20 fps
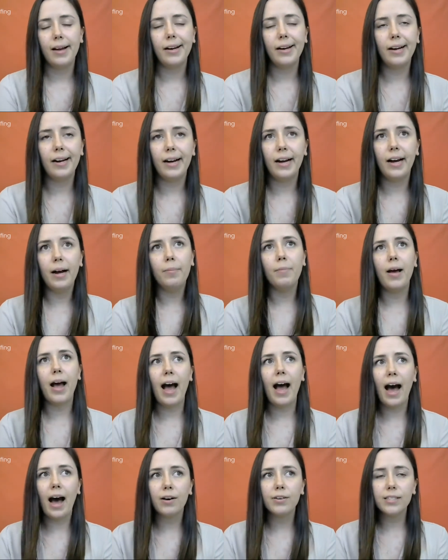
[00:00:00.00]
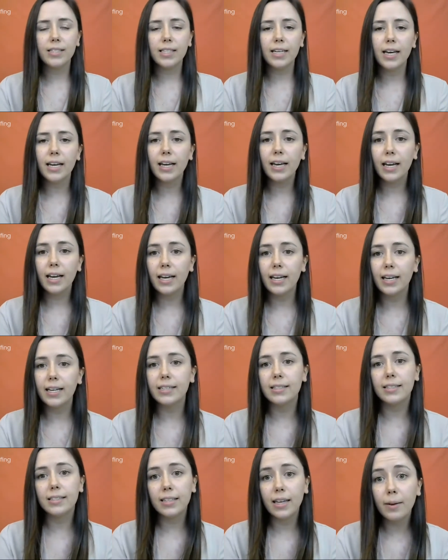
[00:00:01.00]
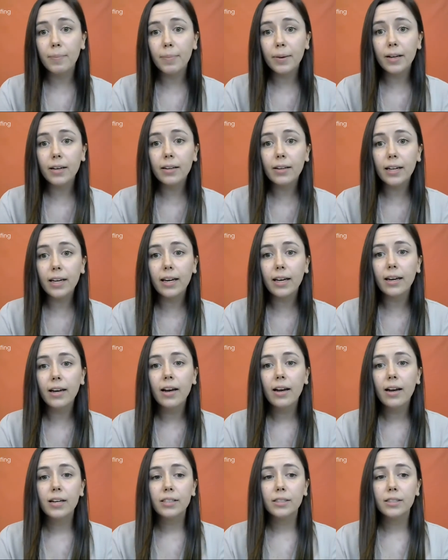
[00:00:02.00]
Housing is typically